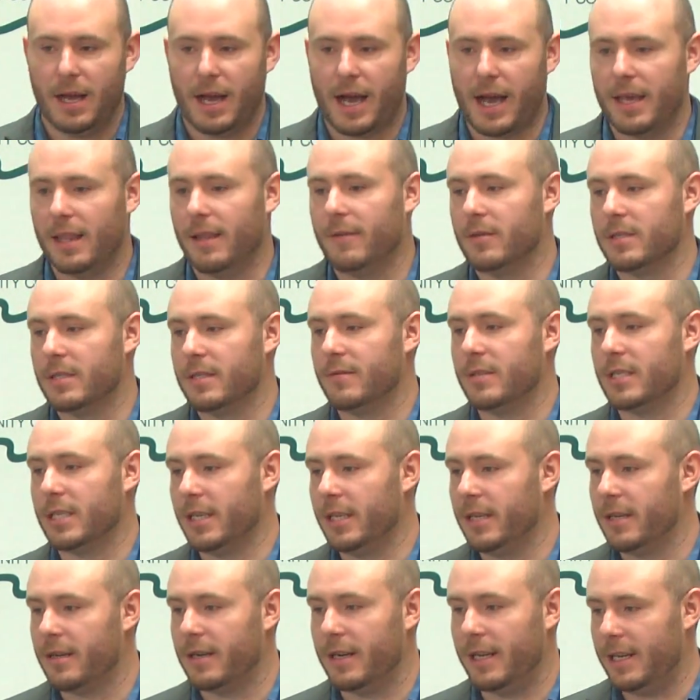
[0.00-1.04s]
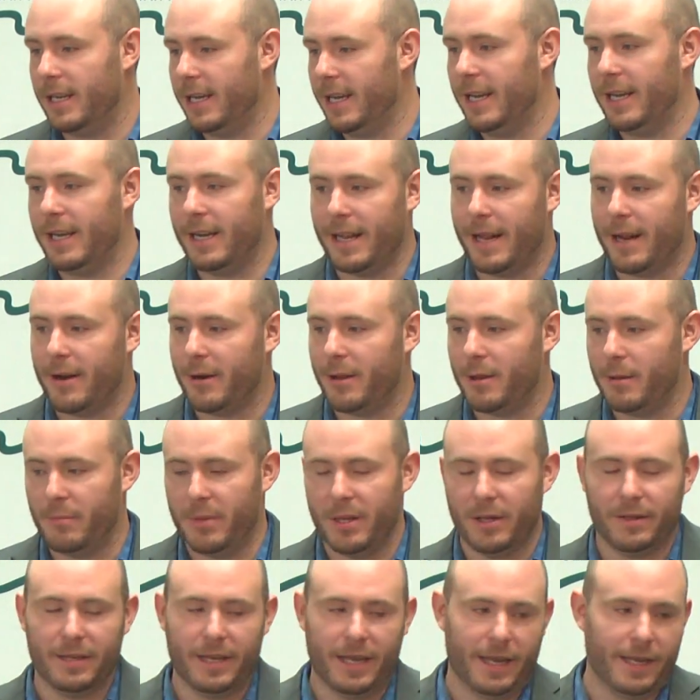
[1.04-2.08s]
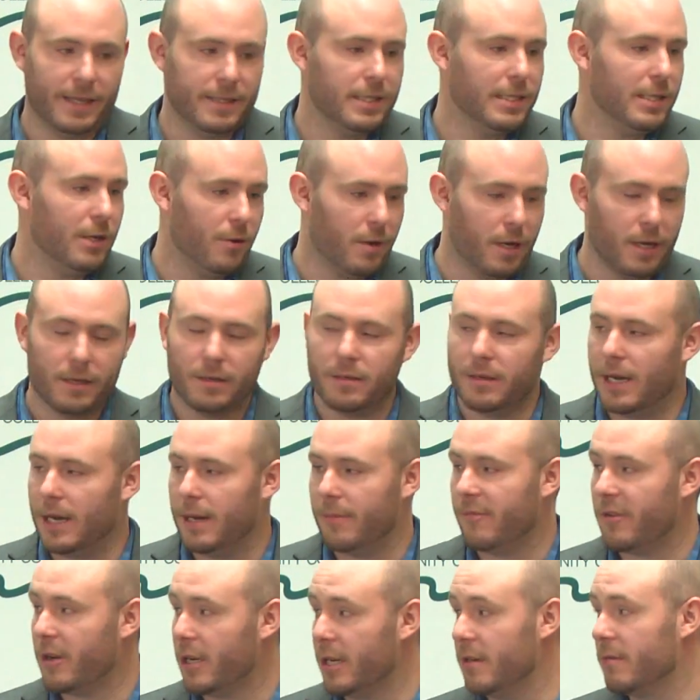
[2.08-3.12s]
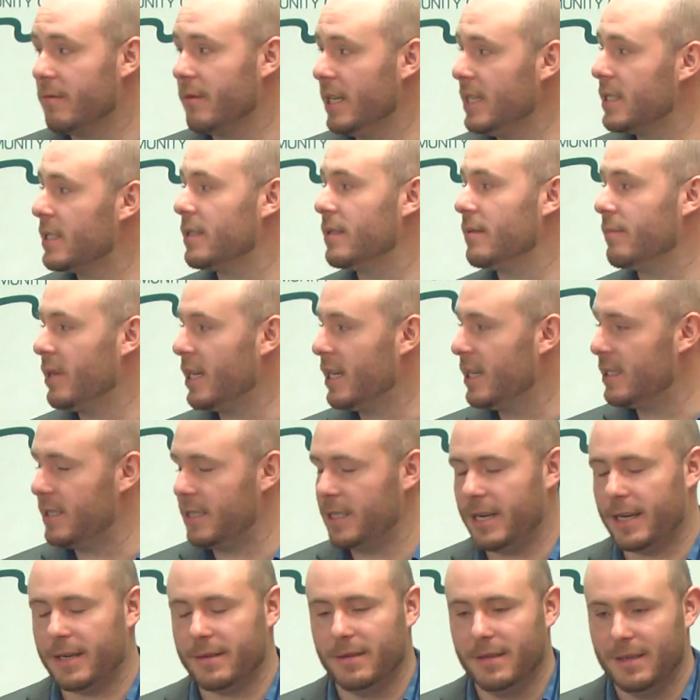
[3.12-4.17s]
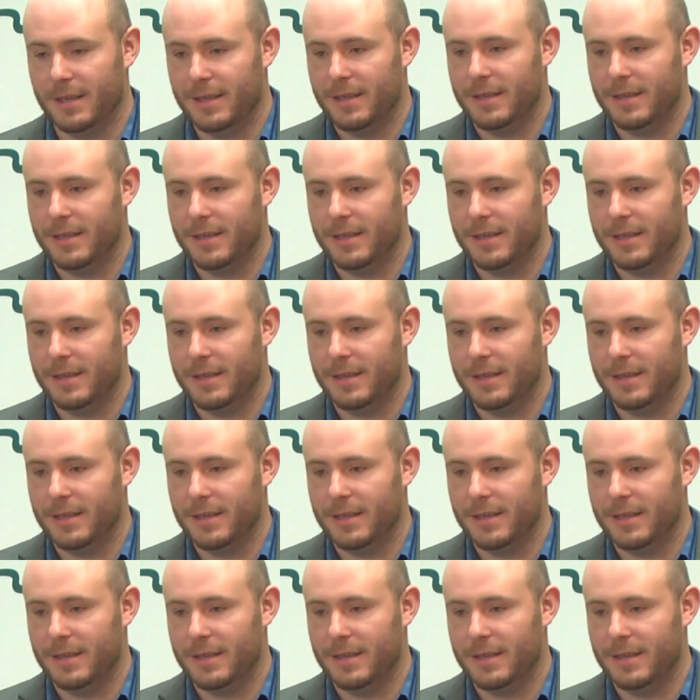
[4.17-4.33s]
high levels of security to get in and out of the building and so on, um, for good reason, because yeah,